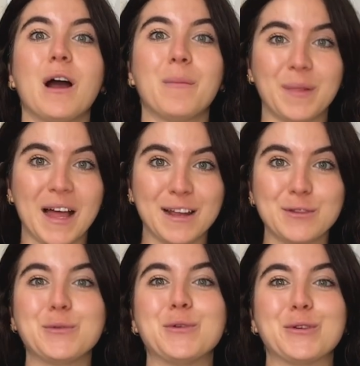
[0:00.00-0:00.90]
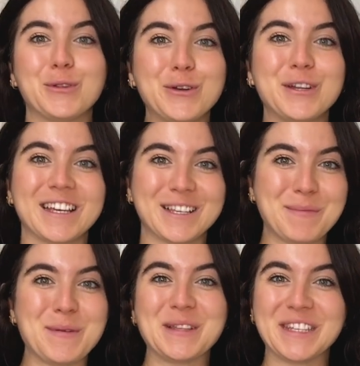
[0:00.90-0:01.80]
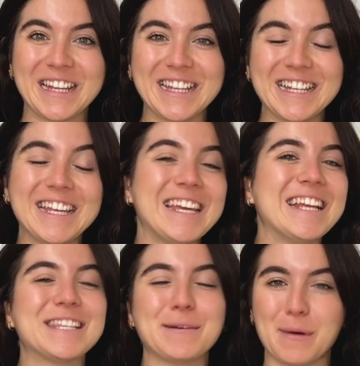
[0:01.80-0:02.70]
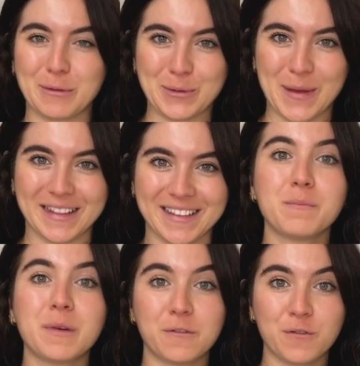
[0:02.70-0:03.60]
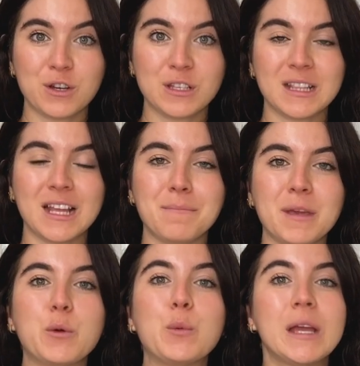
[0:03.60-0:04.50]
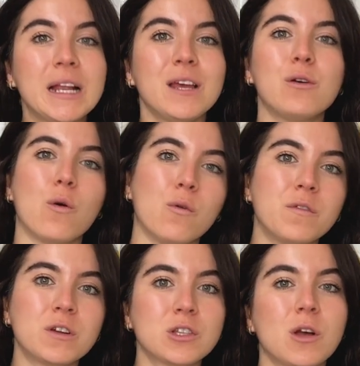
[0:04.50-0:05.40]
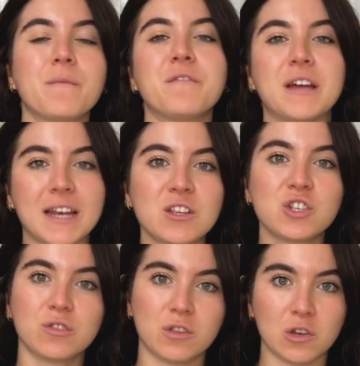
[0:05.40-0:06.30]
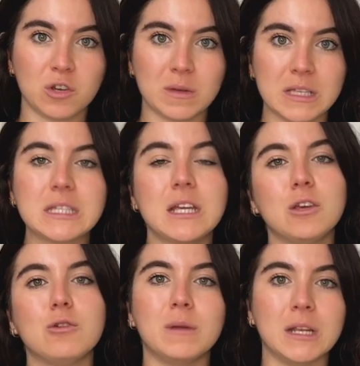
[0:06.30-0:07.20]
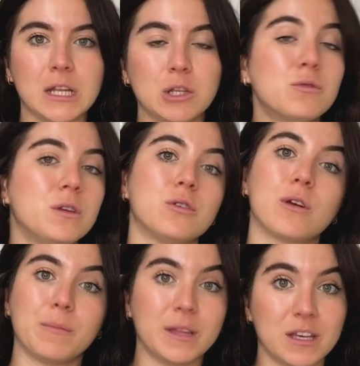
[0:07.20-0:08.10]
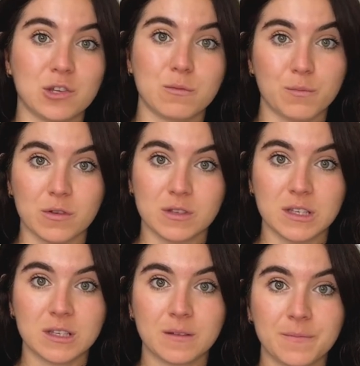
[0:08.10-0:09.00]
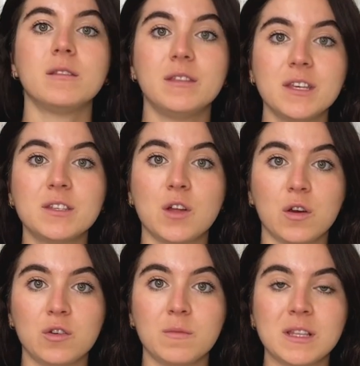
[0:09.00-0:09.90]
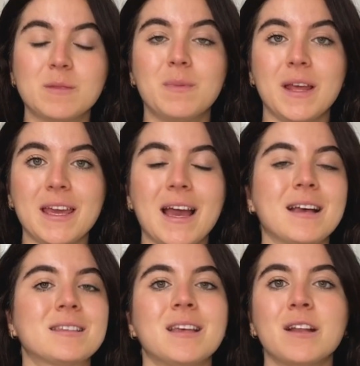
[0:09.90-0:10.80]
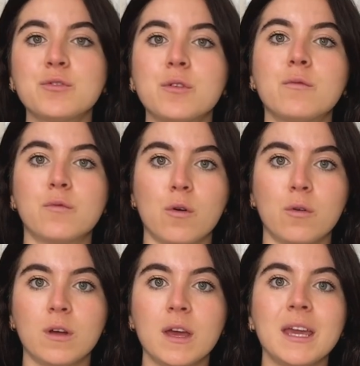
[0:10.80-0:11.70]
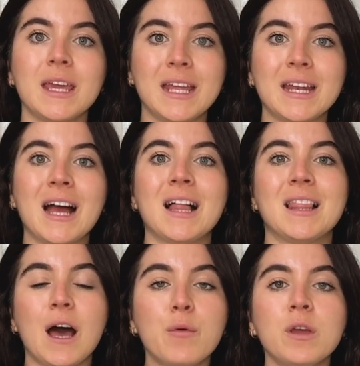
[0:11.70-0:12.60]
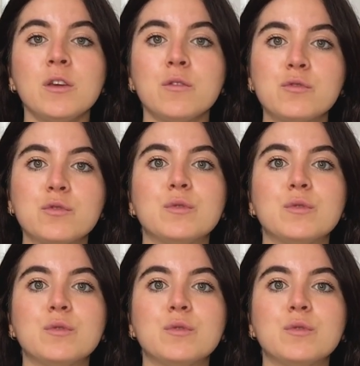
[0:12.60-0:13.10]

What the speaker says: applying to your learning experience in Italy, it's about to end. But first, let me quickly go over some financial documents that you may need during your application process. These documents play a central role in allowing you to